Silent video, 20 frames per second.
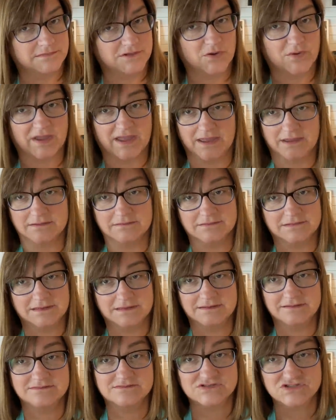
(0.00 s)
Okay,
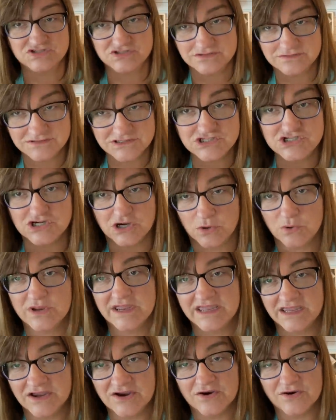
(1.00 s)
joke
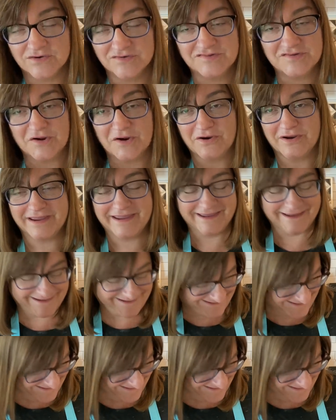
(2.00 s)
here, sorry.